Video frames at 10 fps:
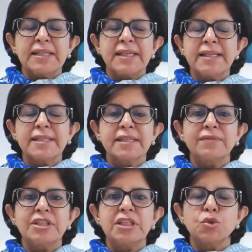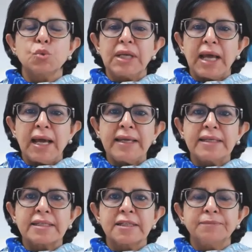Sensitivity to
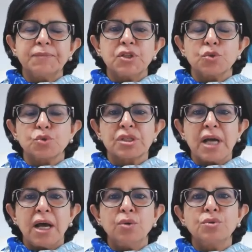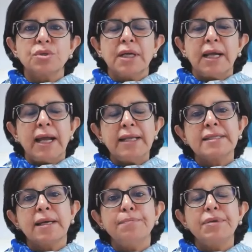light, to sound,
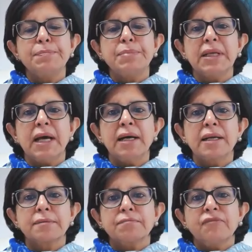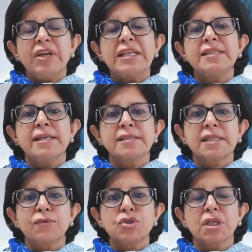and some people are very
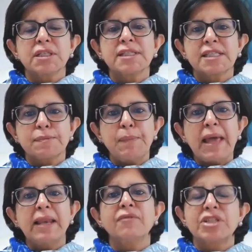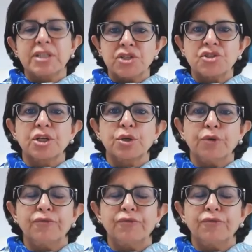sensitive to certain smell, which can trigger